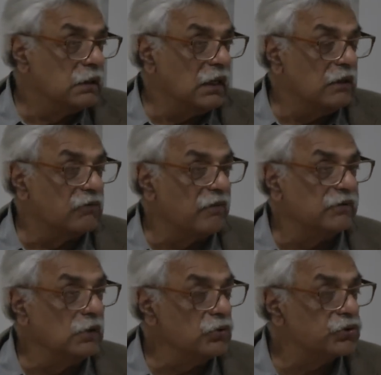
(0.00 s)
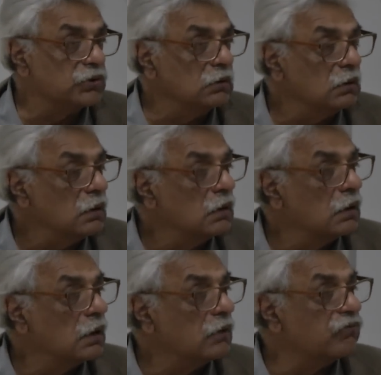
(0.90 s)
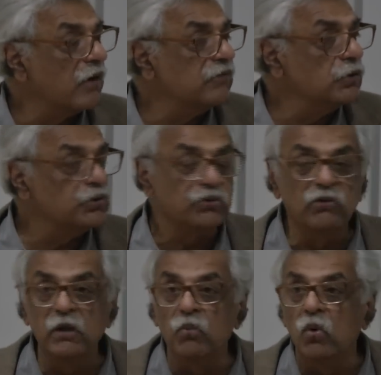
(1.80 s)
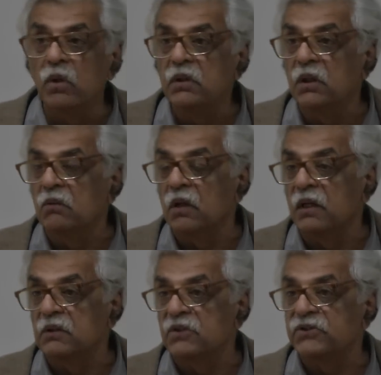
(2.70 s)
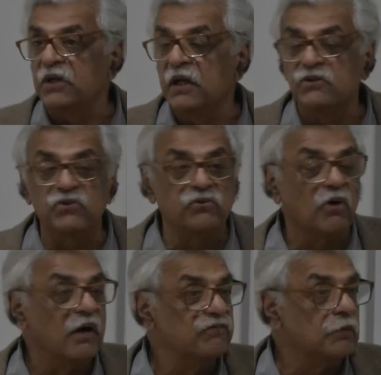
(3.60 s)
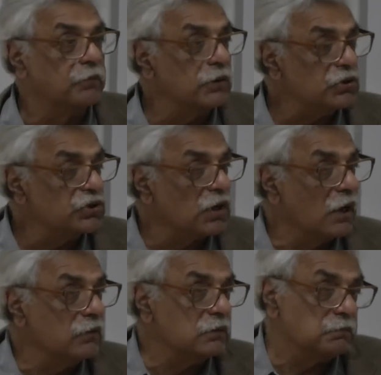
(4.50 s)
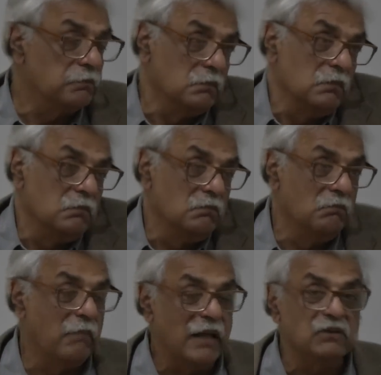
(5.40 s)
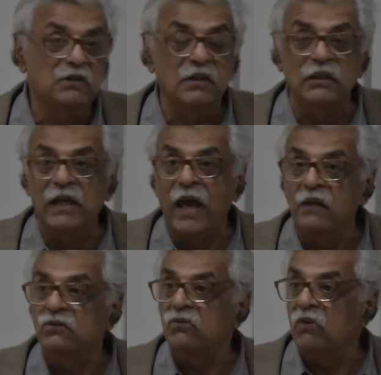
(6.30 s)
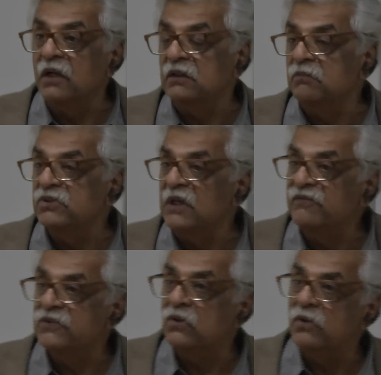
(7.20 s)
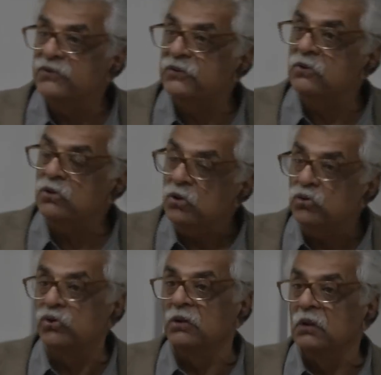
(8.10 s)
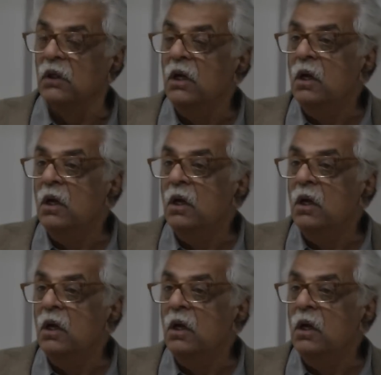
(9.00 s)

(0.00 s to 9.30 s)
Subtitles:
The Revolutionary War in the United States to drive the British out meant that they had to write themselves a constitution,